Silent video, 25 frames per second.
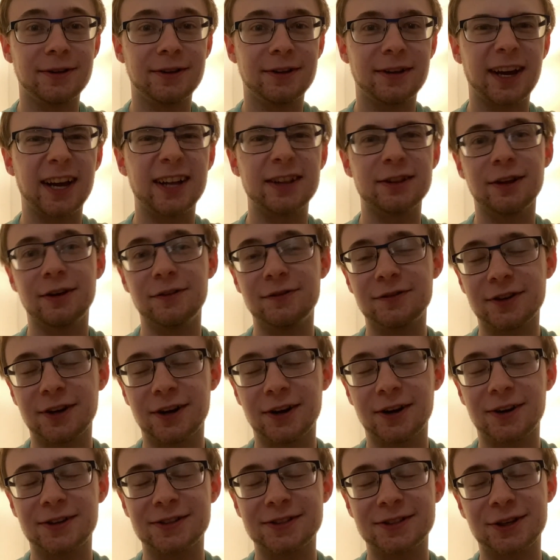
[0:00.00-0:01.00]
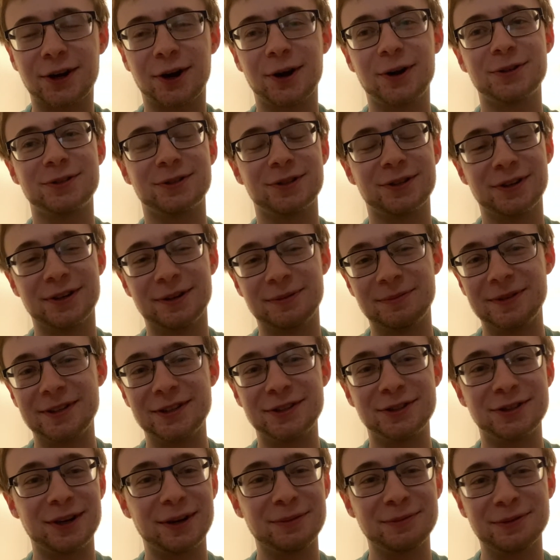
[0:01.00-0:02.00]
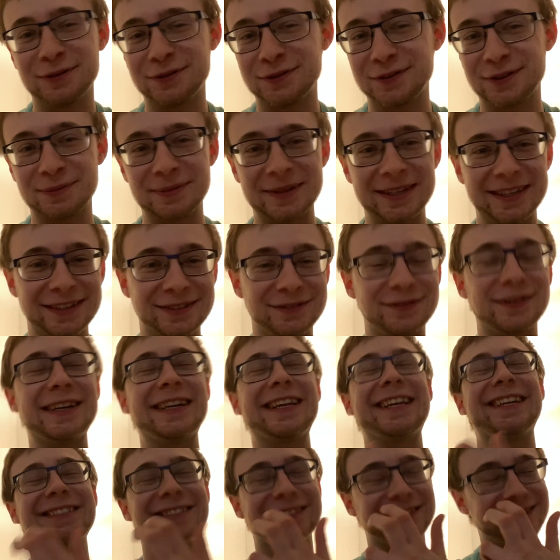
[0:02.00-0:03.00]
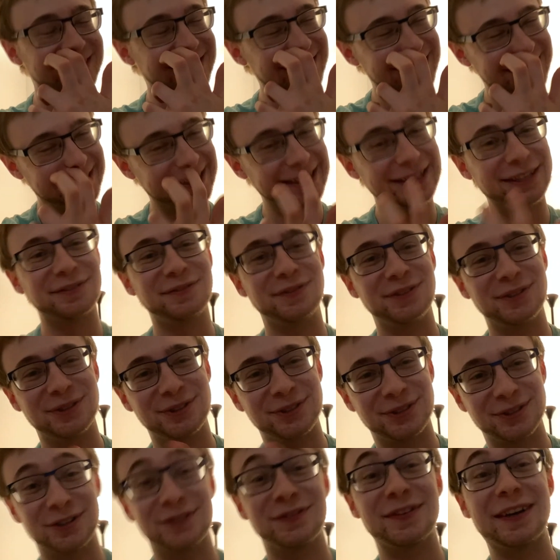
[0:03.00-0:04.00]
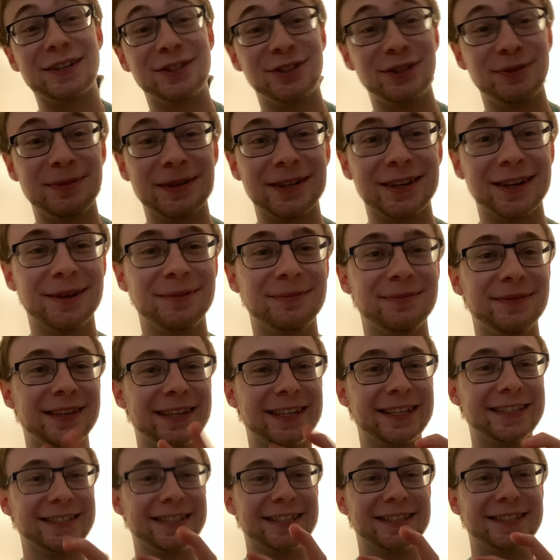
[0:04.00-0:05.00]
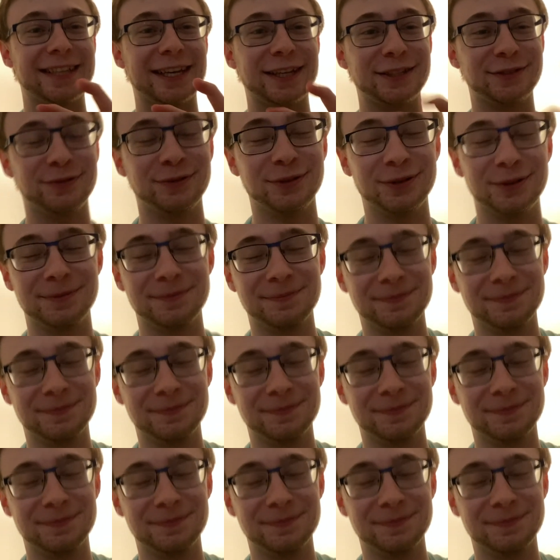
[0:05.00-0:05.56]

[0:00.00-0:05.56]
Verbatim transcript: I love cars. Cars are going to be trouble for me financially in the future if I do become successful.